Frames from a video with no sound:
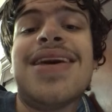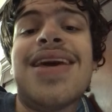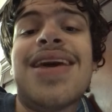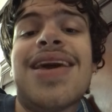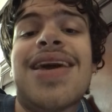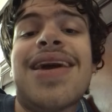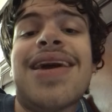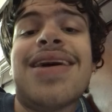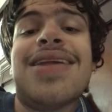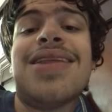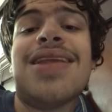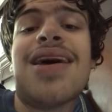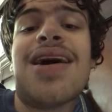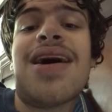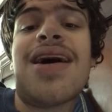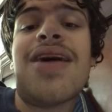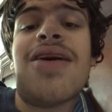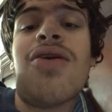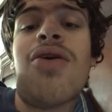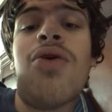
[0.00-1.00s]
and
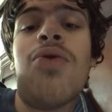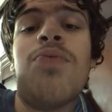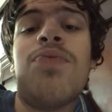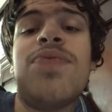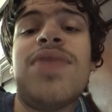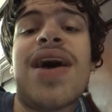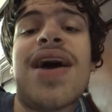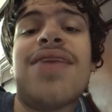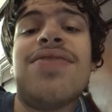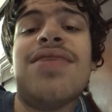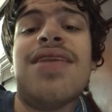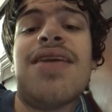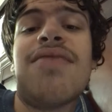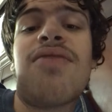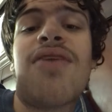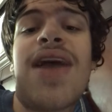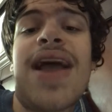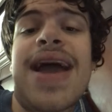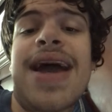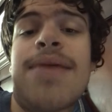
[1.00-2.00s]
I hope that
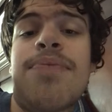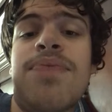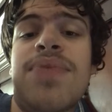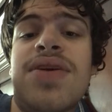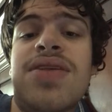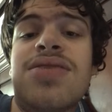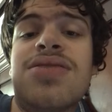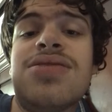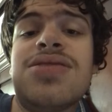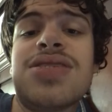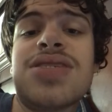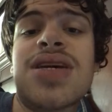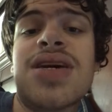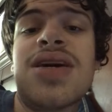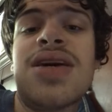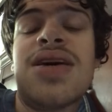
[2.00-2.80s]
never happens.